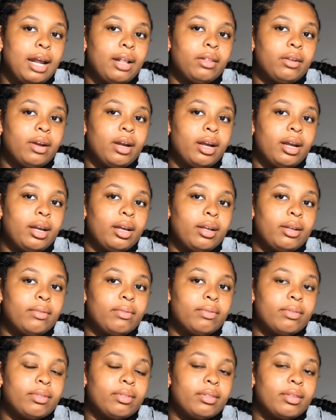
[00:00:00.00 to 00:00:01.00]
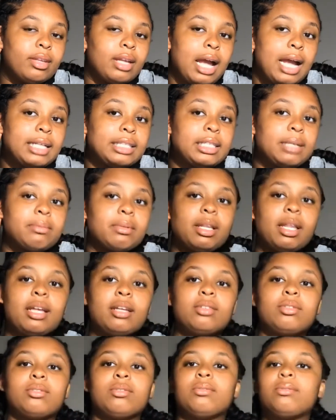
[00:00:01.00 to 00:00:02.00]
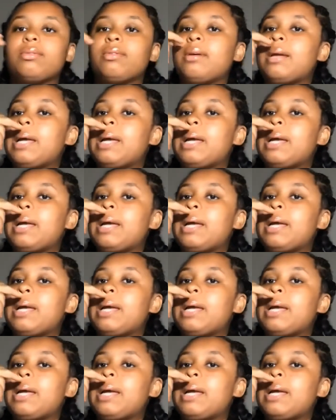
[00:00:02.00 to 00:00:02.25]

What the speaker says: grade, I skipped a lot of school.